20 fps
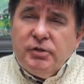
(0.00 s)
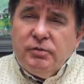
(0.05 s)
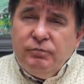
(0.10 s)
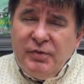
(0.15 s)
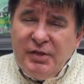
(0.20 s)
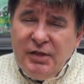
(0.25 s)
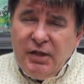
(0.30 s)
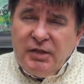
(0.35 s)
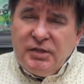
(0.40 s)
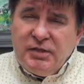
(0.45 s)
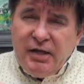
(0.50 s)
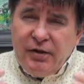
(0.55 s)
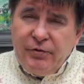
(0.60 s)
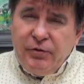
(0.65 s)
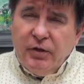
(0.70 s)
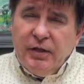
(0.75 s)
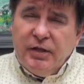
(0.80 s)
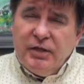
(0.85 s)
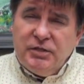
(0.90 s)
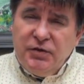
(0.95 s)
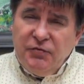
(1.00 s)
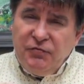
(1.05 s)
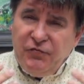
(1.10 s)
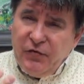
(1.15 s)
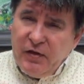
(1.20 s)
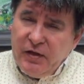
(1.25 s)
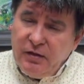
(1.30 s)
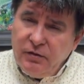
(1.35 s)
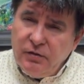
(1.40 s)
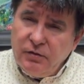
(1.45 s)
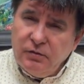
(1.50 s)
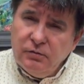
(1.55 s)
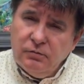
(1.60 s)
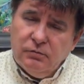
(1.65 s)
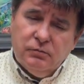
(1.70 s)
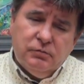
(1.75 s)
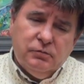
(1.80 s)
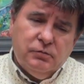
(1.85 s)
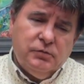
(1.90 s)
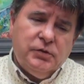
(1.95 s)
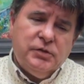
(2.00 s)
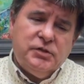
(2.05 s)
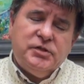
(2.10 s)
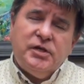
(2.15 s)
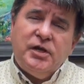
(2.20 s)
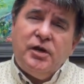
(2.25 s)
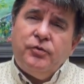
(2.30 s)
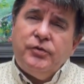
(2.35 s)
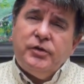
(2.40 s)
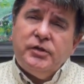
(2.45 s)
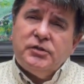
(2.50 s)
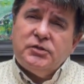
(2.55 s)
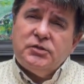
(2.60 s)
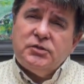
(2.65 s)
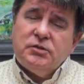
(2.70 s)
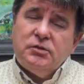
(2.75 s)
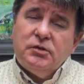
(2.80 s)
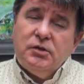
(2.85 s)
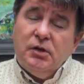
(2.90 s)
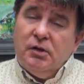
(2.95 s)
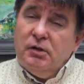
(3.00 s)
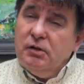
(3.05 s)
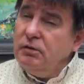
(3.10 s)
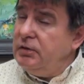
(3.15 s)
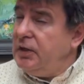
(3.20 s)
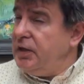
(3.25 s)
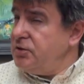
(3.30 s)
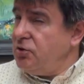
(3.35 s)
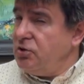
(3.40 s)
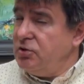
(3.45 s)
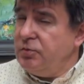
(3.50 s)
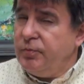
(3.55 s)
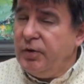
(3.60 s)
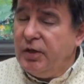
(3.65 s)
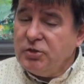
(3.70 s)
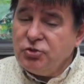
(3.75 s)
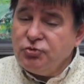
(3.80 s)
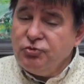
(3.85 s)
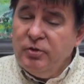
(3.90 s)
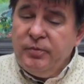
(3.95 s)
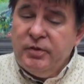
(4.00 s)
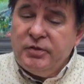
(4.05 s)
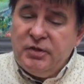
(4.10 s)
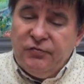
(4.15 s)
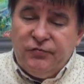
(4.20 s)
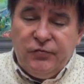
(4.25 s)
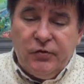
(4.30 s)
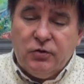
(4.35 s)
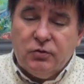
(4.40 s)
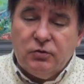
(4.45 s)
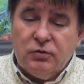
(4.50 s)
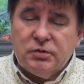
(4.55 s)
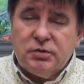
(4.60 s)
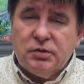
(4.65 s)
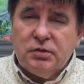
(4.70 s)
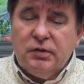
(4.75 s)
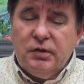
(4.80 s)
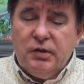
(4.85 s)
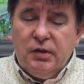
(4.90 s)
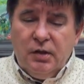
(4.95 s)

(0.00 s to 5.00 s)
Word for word: militarily defeat the terrorists. That's going to be extremely difficult